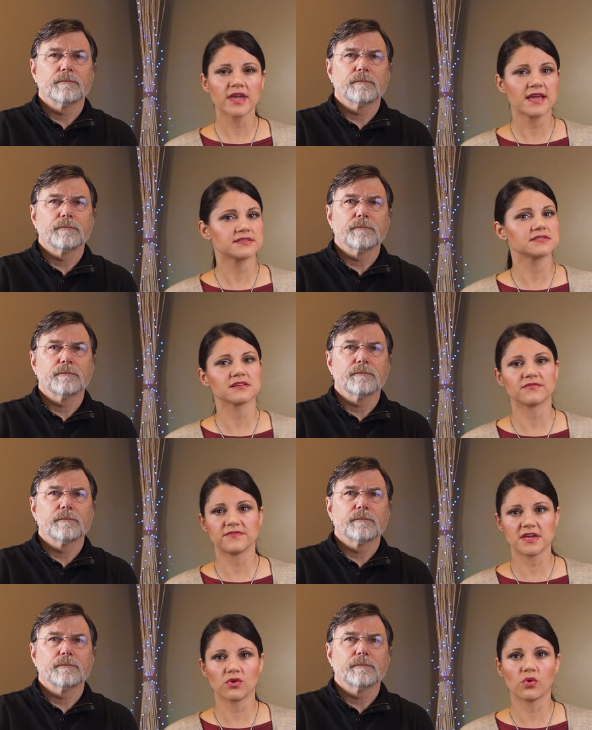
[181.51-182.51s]
Speaker 1: cases of
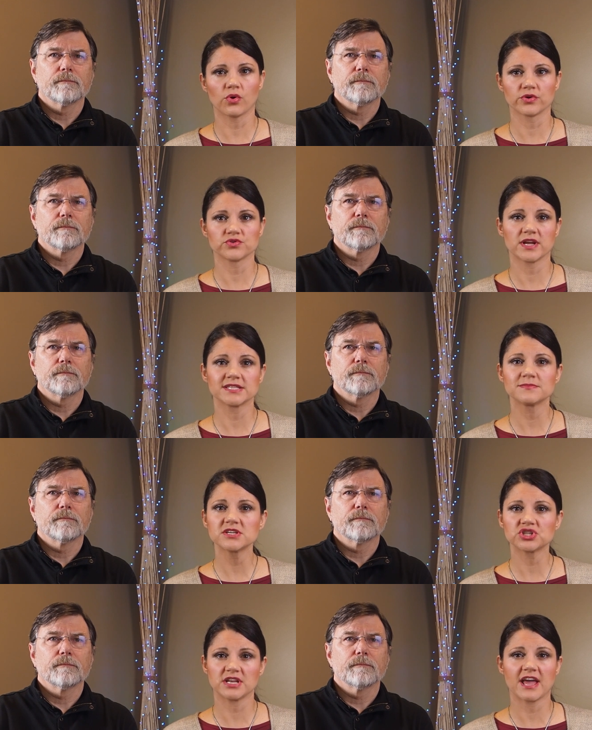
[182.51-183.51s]
fecal-oral
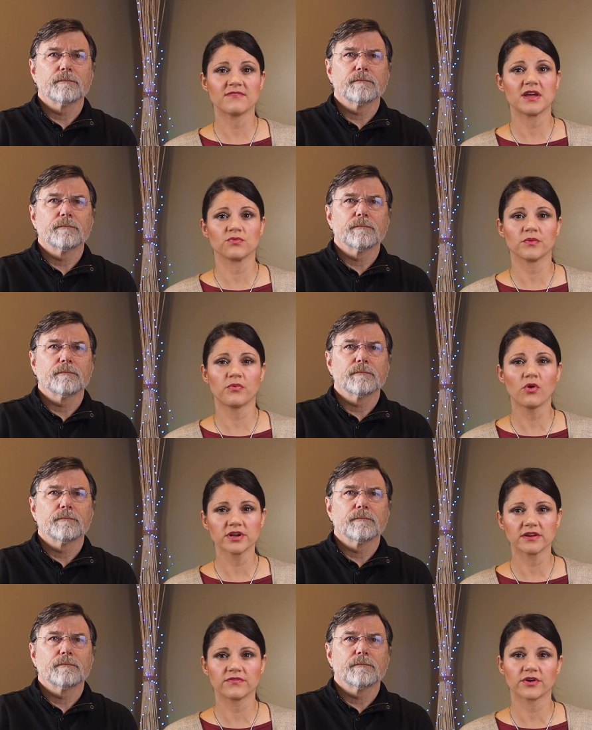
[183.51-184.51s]
transmission have been
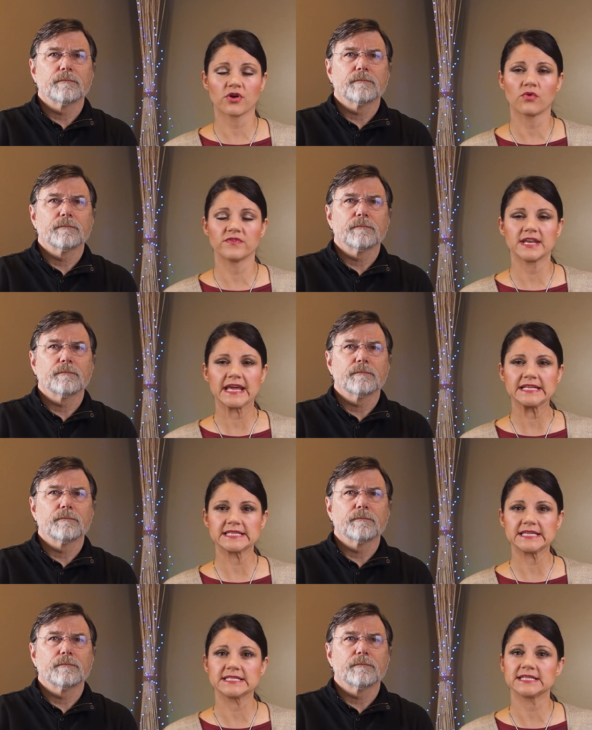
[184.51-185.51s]
reported for
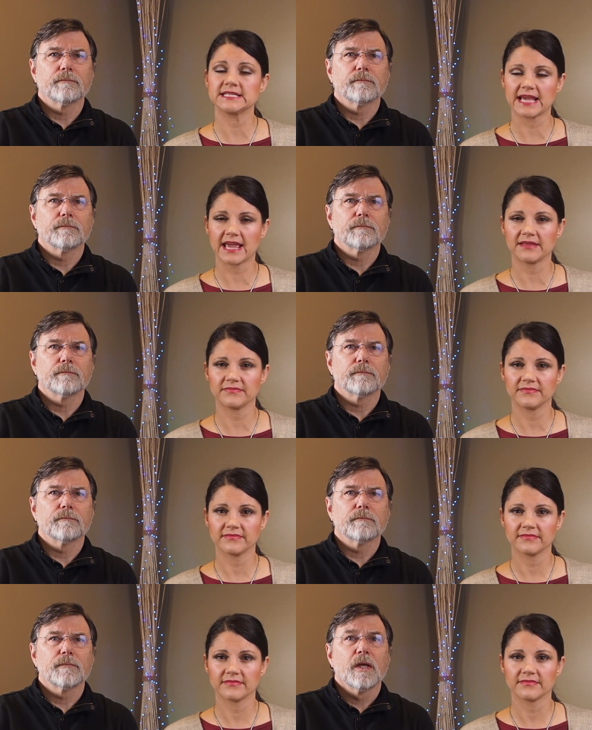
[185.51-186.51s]
COVID-19 to date.
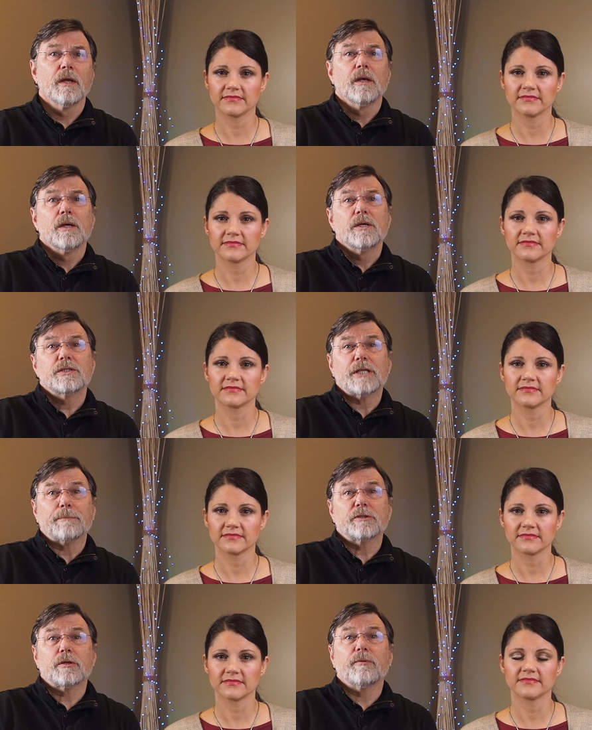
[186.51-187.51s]

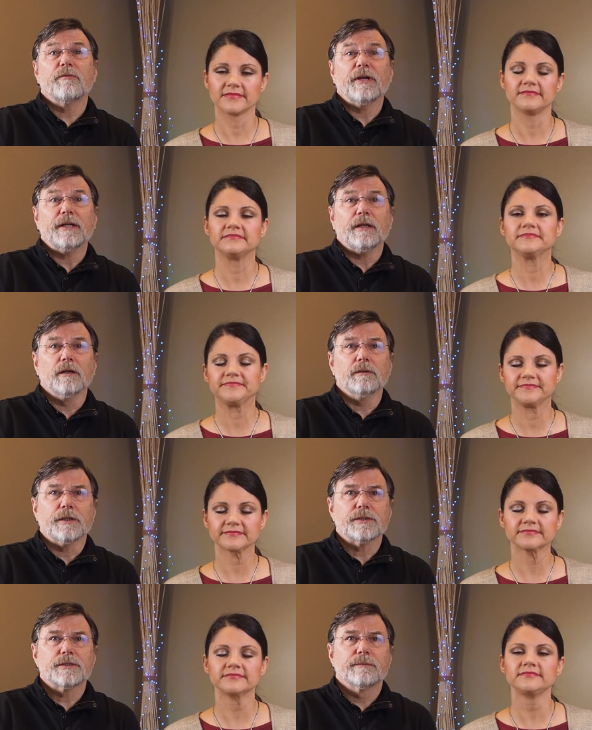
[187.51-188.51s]
Speaker 2: Steps to prevent
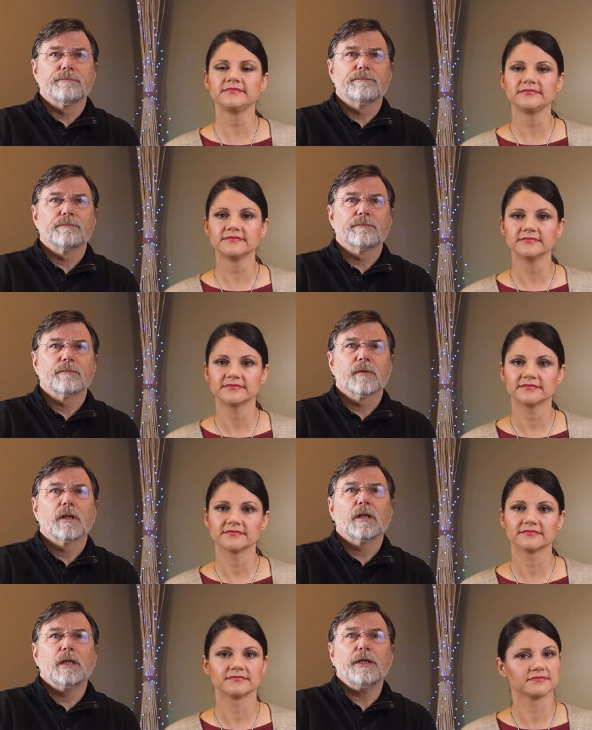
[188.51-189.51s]
illness.
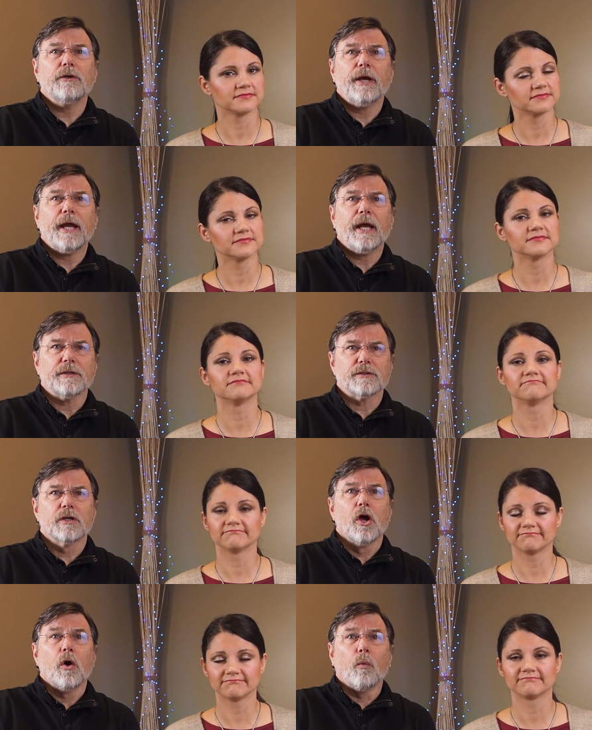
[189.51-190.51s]
Clean your hands.
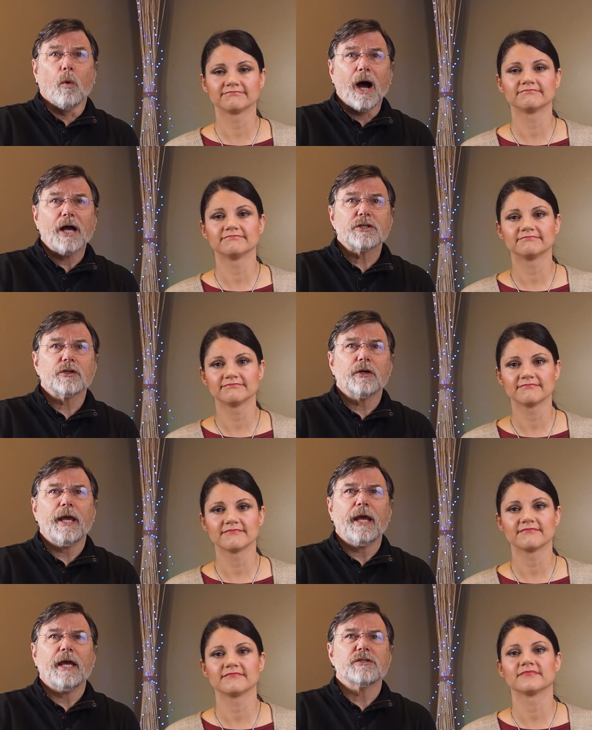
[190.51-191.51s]
Wash your
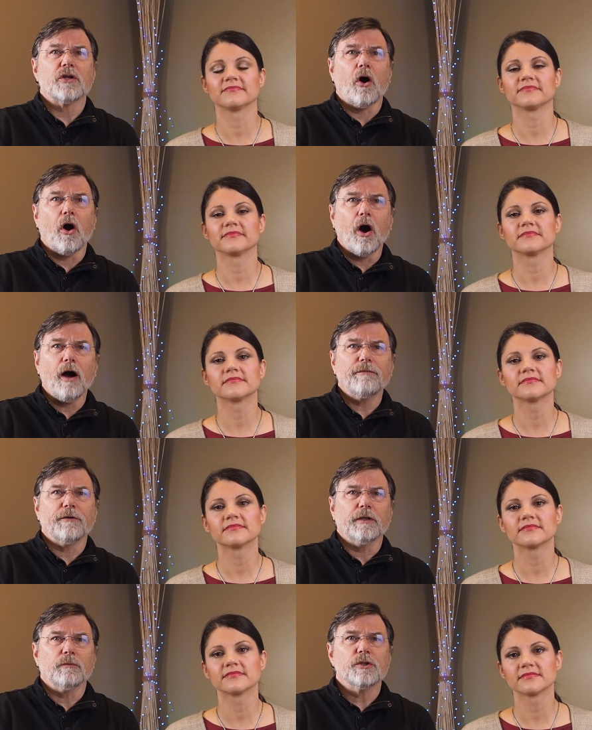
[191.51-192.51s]
hands
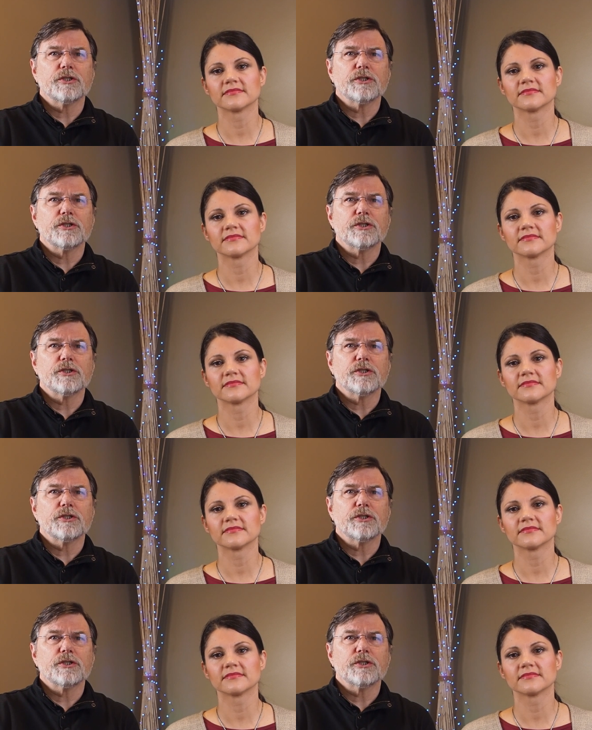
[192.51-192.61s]
often with